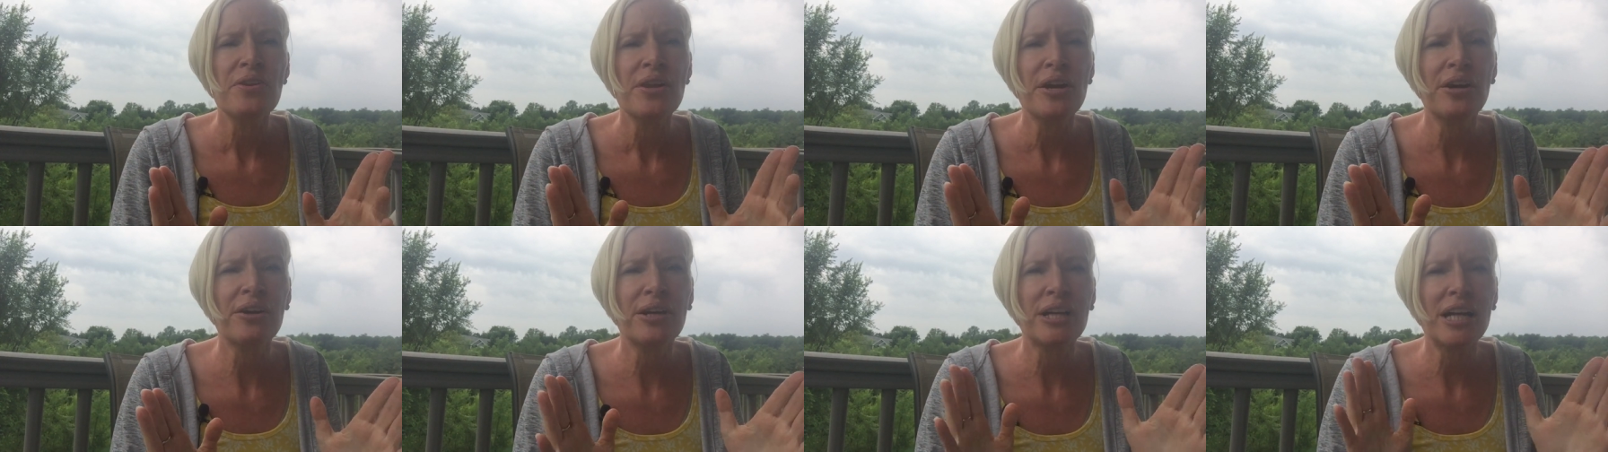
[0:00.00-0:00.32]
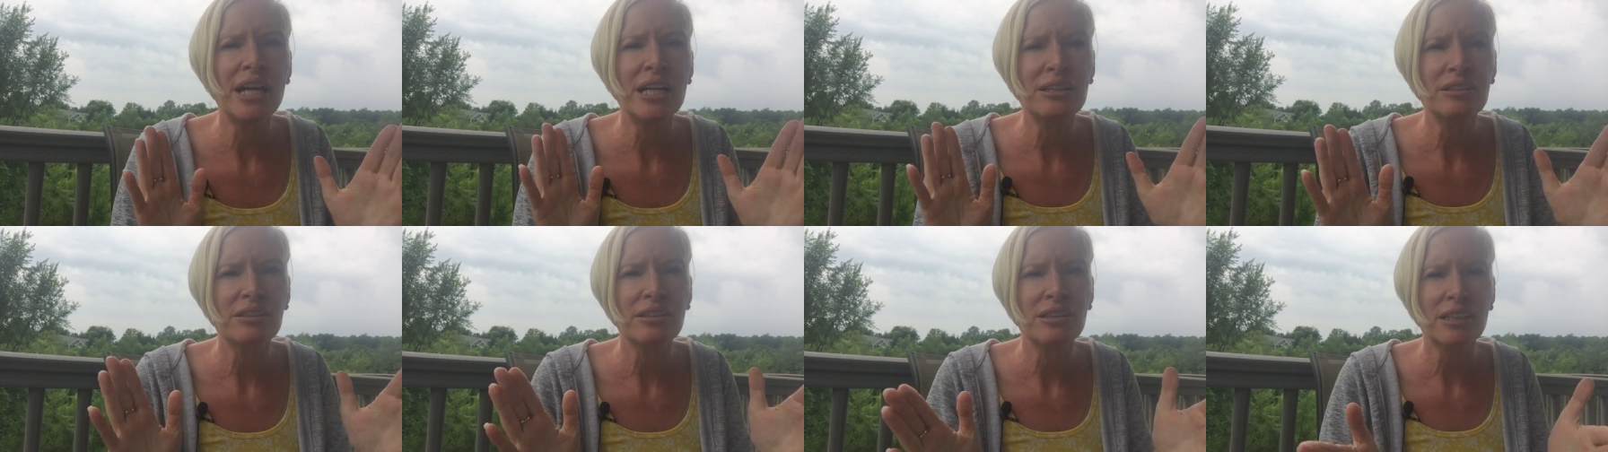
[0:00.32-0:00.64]

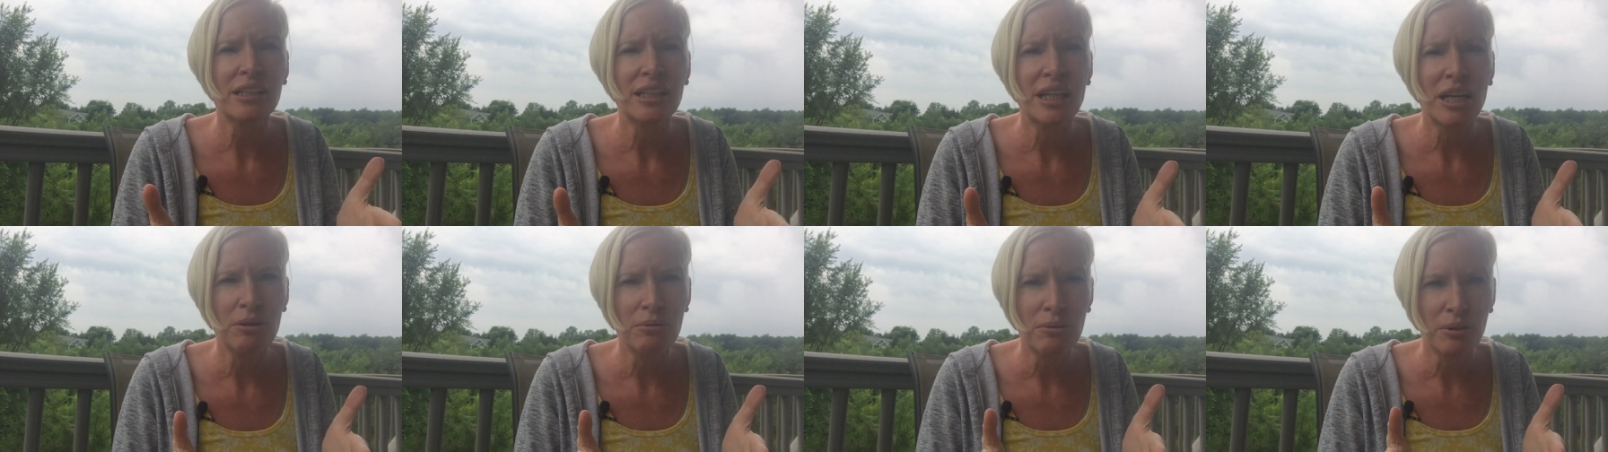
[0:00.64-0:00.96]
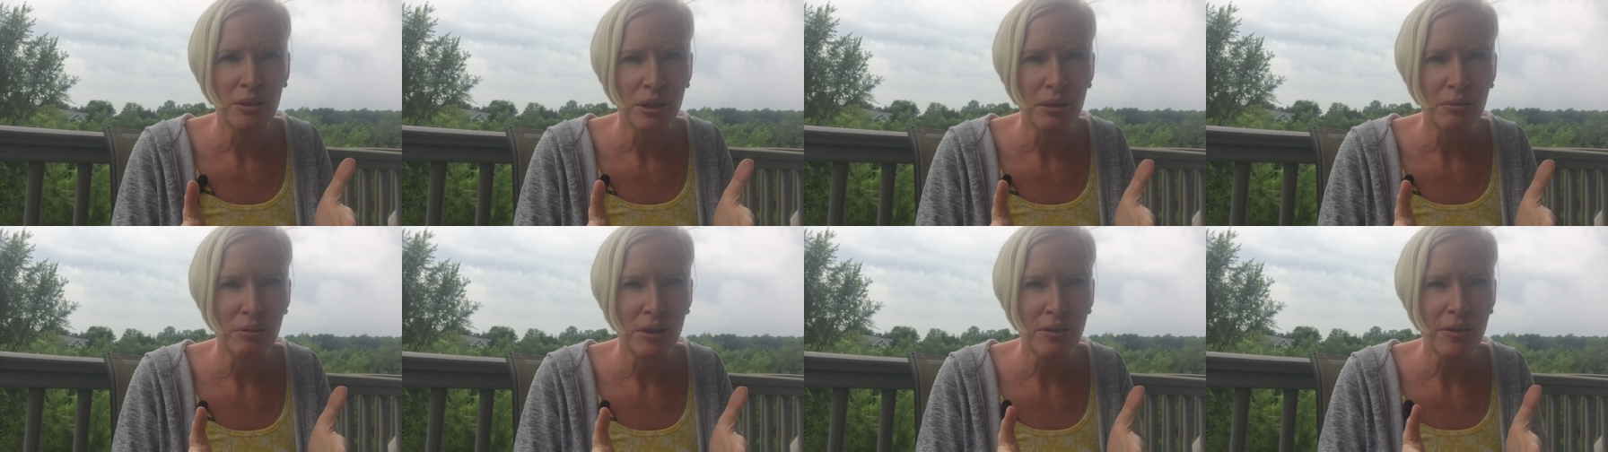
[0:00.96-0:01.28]
archangels that I
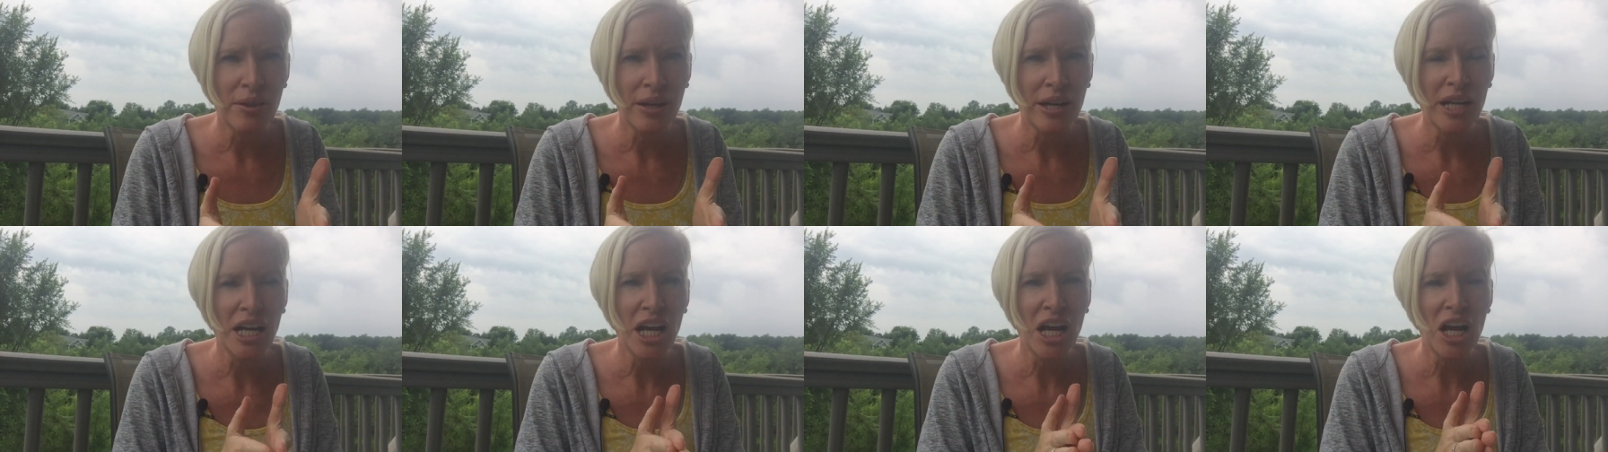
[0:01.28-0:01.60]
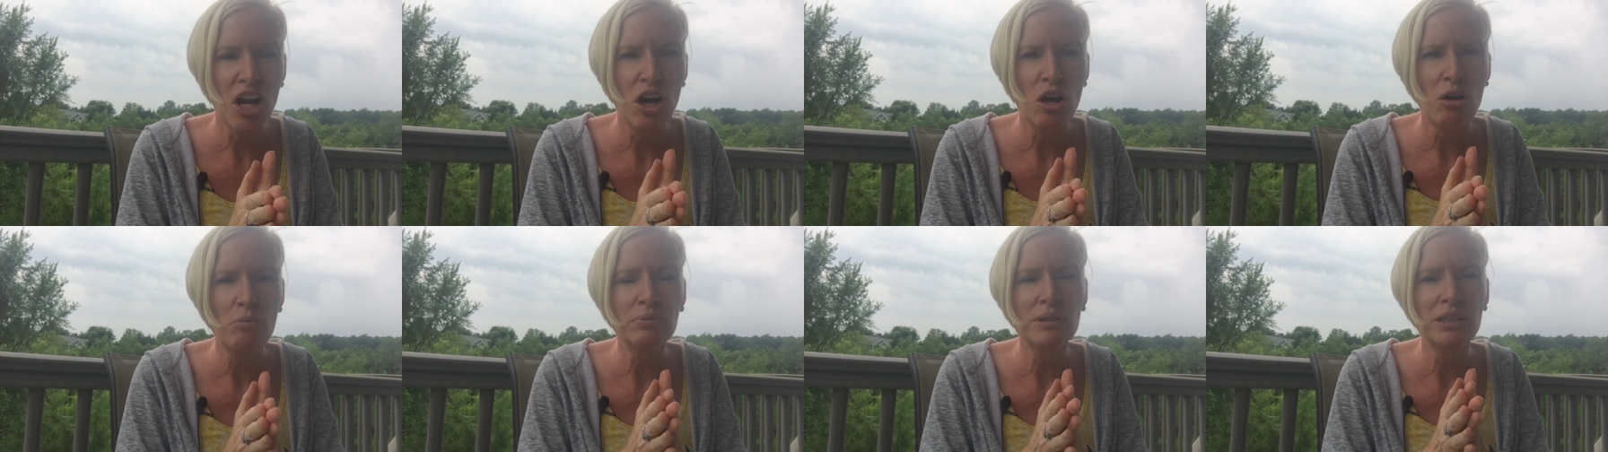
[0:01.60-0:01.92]
work with that
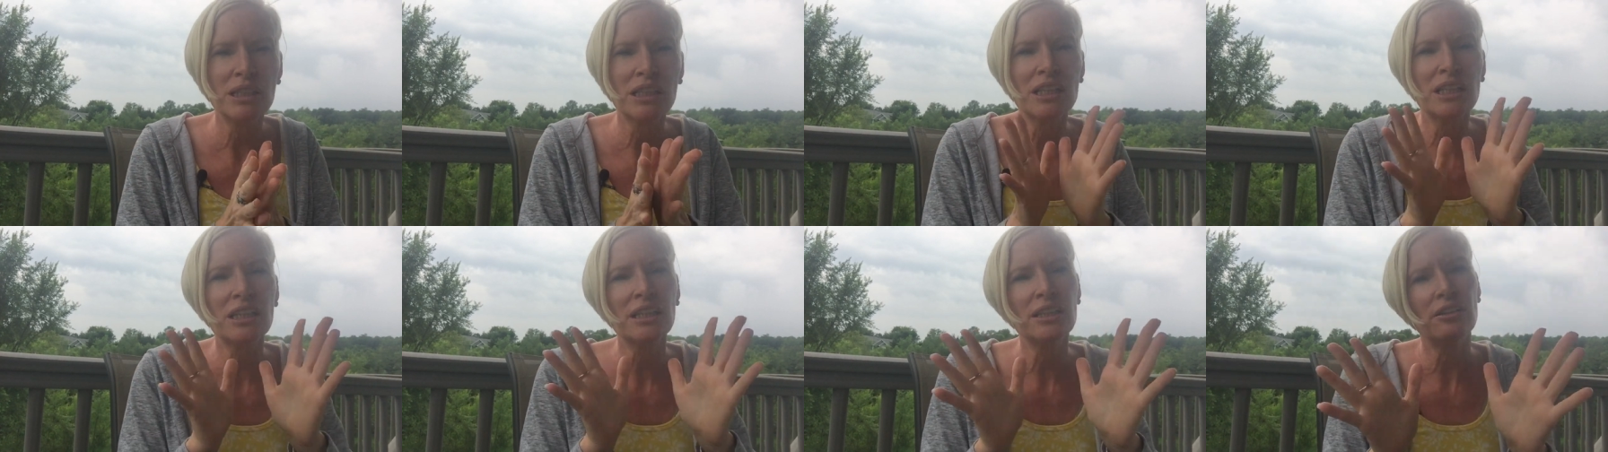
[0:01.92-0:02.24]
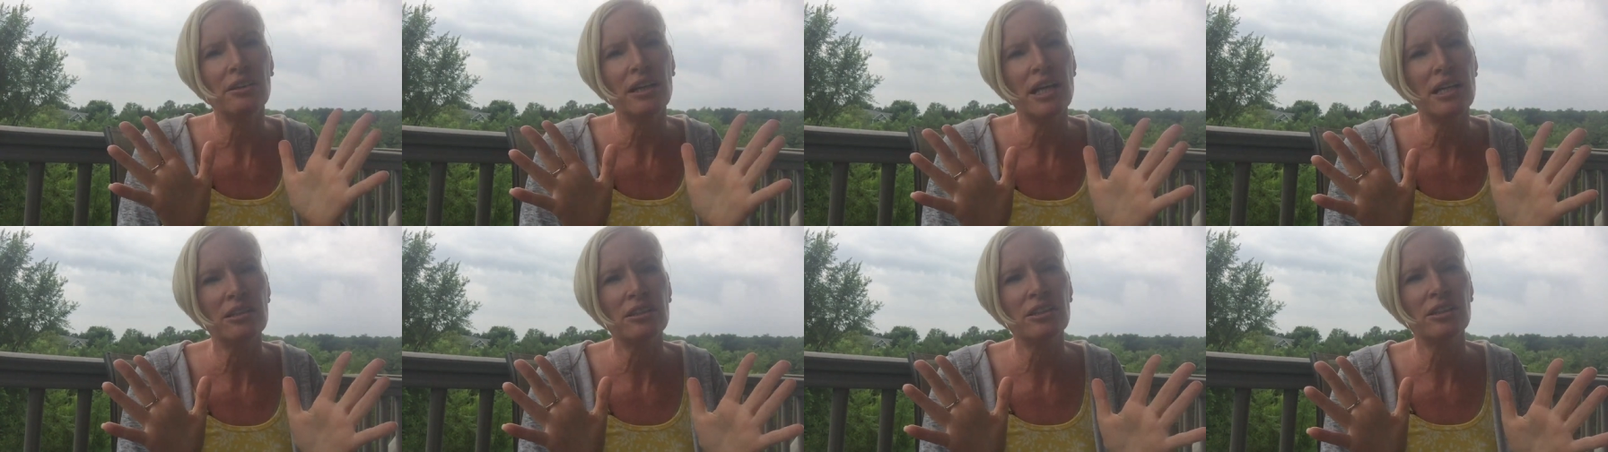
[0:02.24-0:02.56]
help to
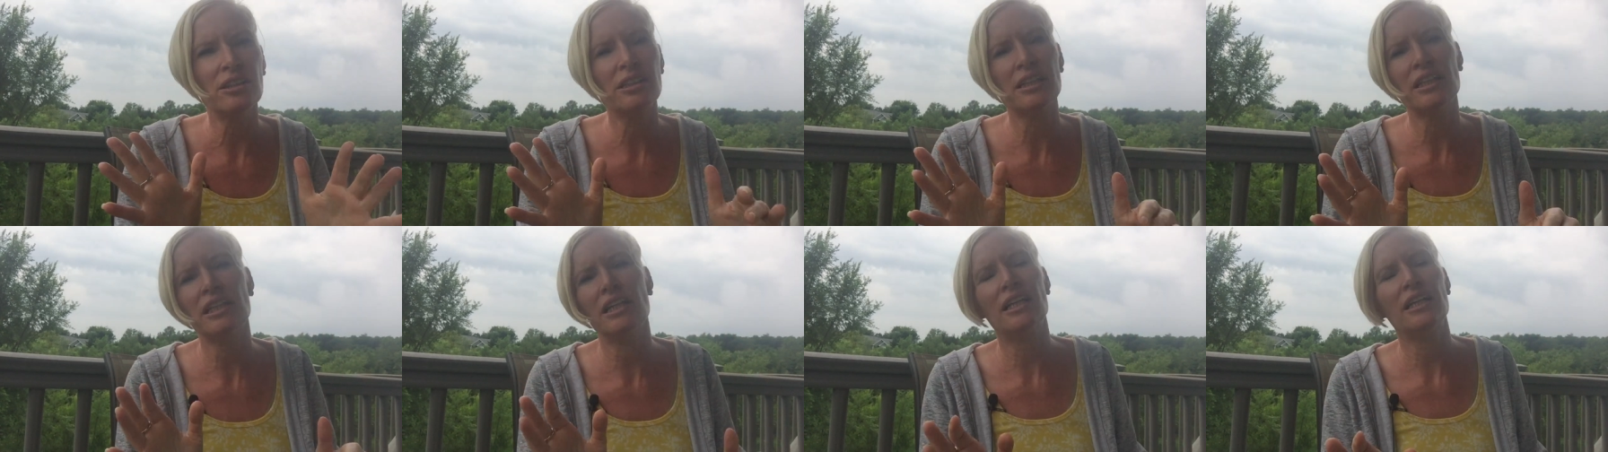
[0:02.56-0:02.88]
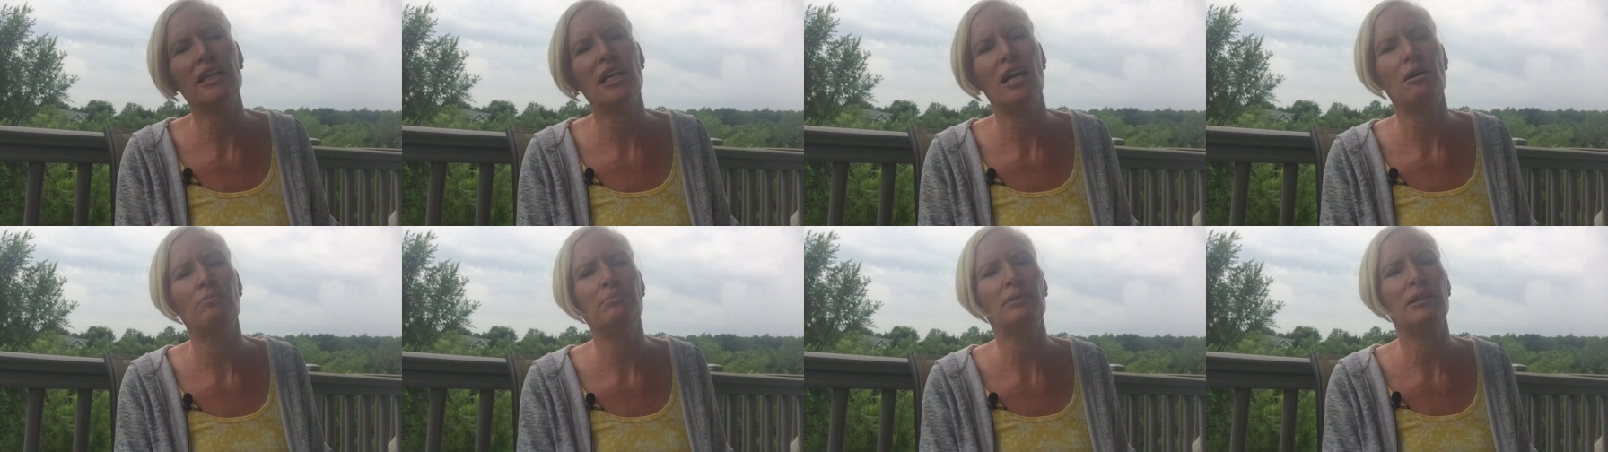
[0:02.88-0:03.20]
clear energy
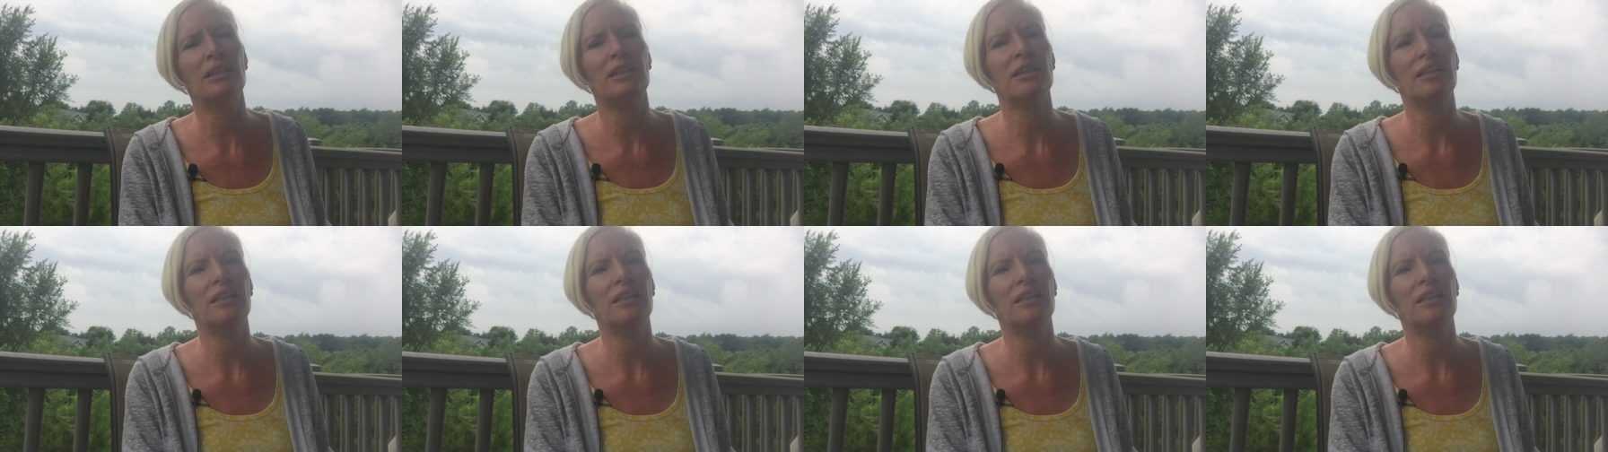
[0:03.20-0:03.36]
and help to